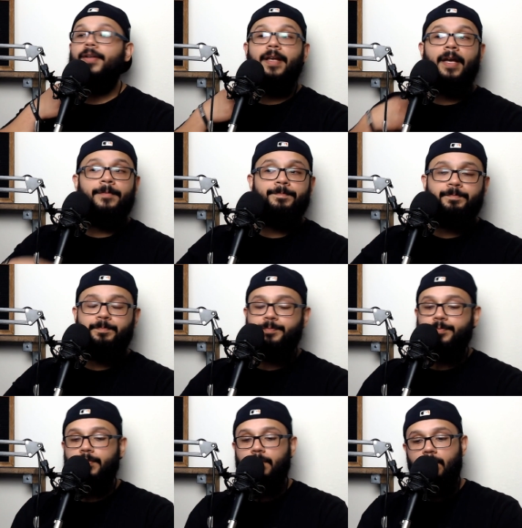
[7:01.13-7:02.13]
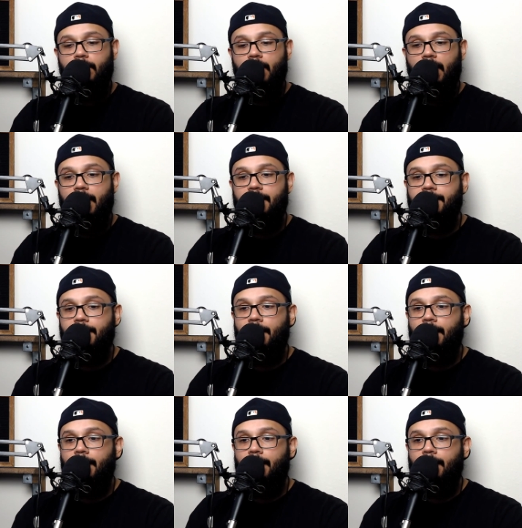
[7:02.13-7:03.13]
again, and
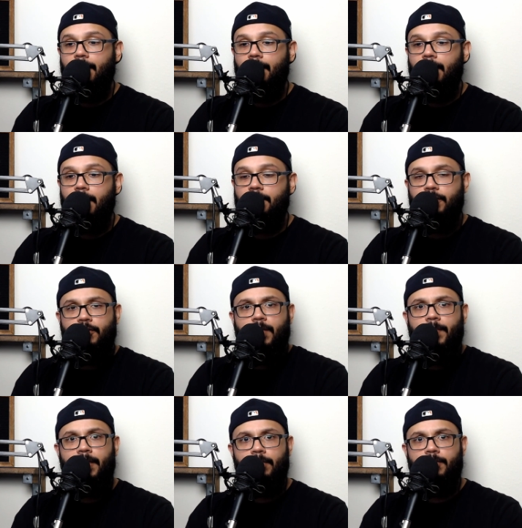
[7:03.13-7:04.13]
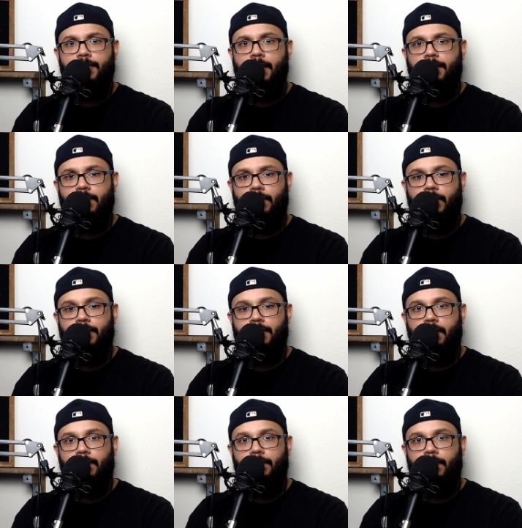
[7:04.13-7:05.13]
just try to make a little side hustle for
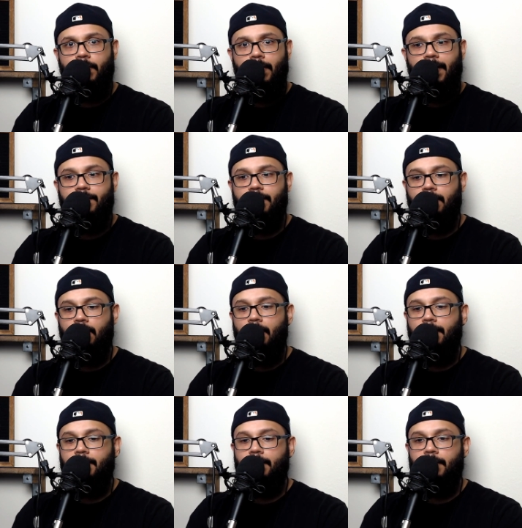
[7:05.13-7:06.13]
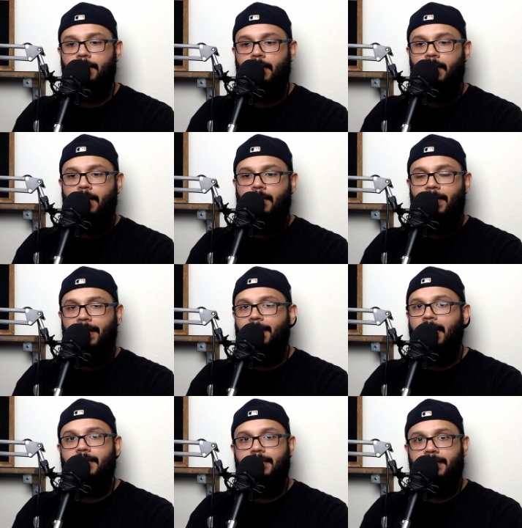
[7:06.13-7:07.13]
yourself. You don't have to go out there and make
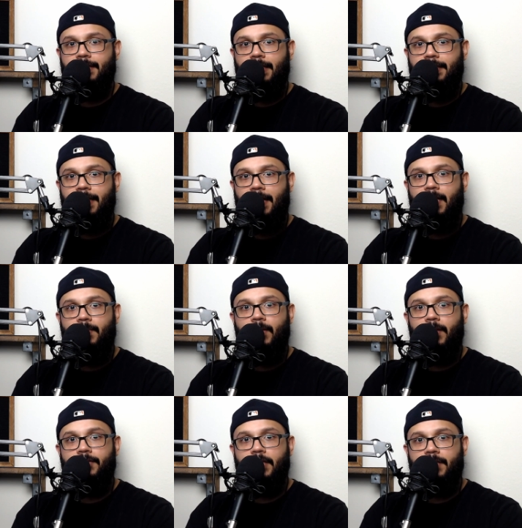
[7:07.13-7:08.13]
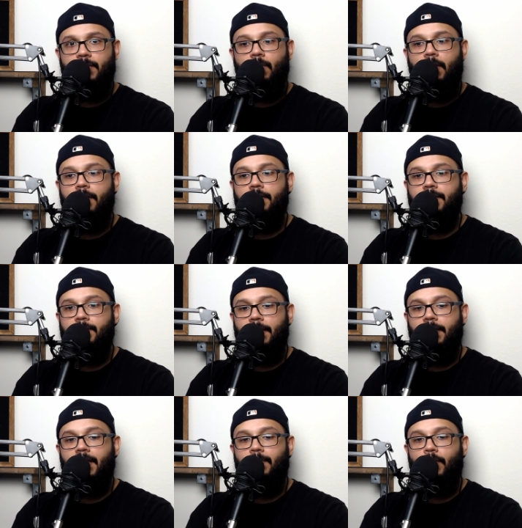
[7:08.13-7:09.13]
thousands in a day, but test the waters and
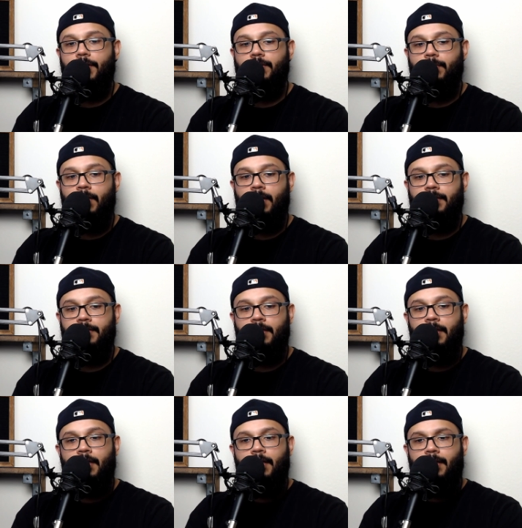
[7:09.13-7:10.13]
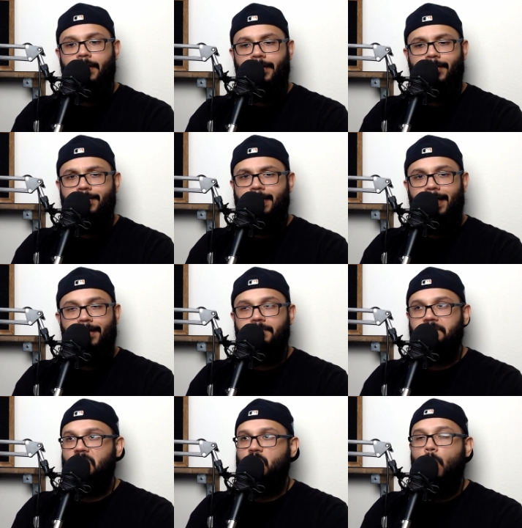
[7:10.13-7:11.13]
make a couple extra bucks. Take
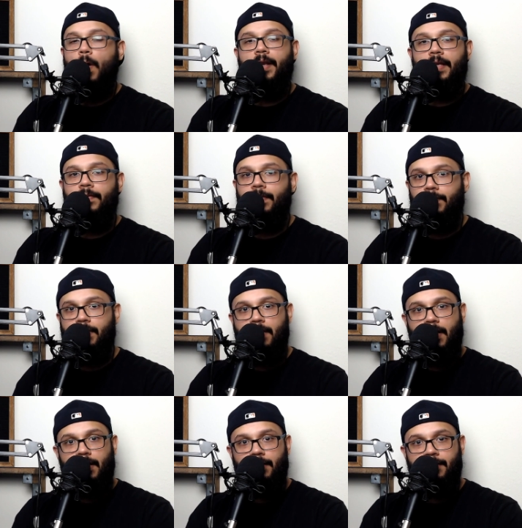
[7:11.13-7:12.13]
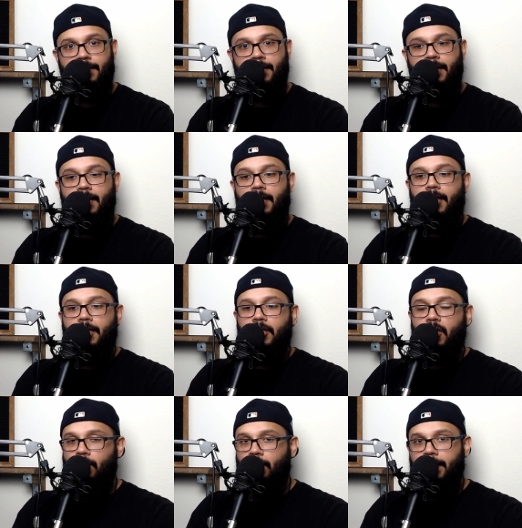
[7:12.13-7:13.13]
$20, $50,
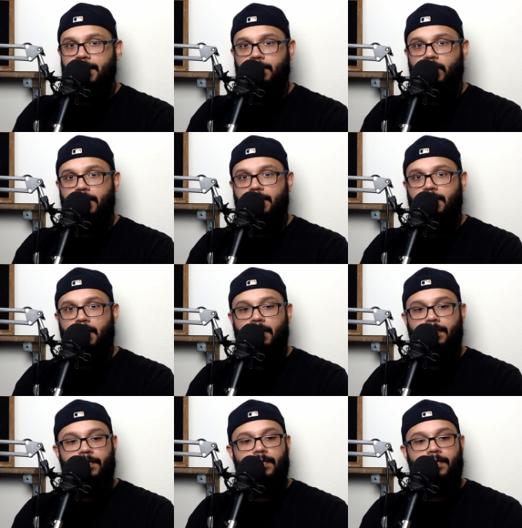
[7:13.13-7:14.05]
go find some good stuff.